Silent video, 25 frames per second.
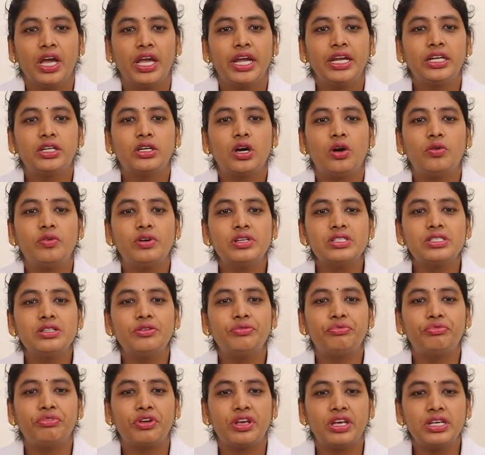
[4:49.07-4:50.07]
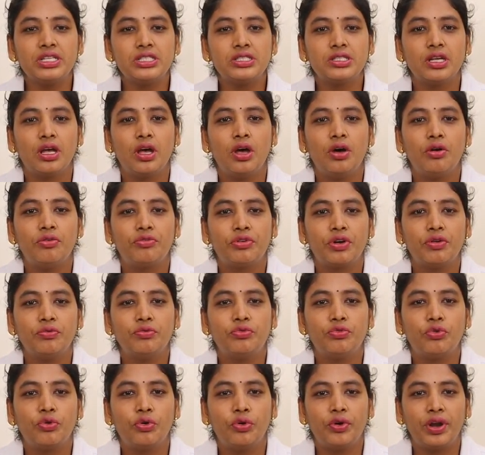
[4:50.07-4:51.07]
It covers the face from
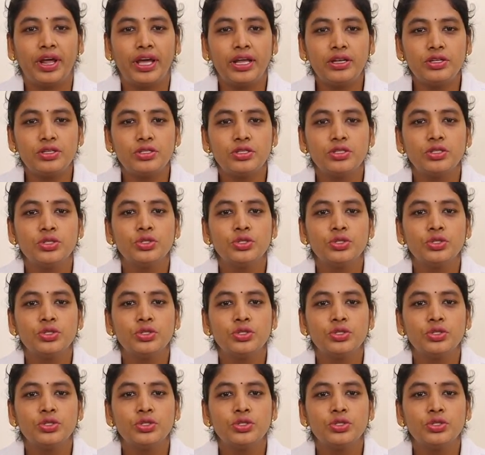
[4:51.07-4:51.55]
forehead